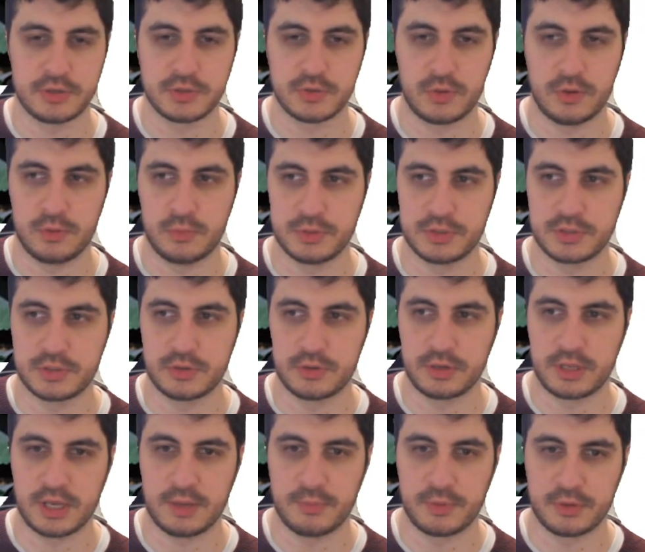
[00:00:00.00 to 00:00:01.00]
soil with certain
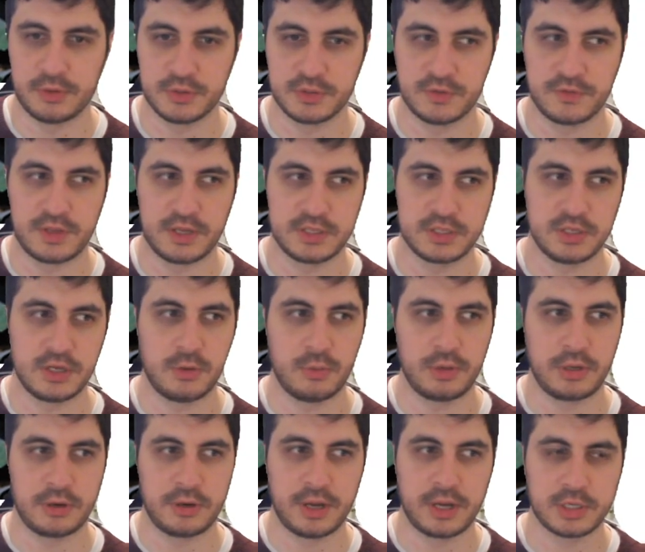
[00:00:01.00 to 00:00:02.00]
chemicals if that's not
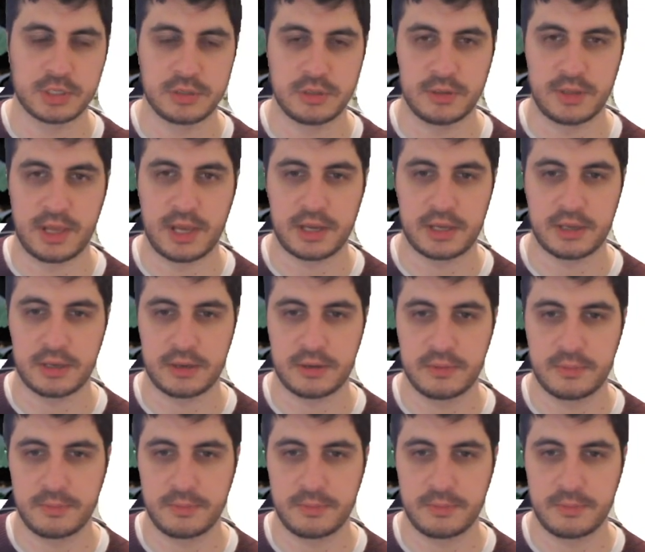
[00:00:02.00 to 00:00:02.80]
what you're actually lacking.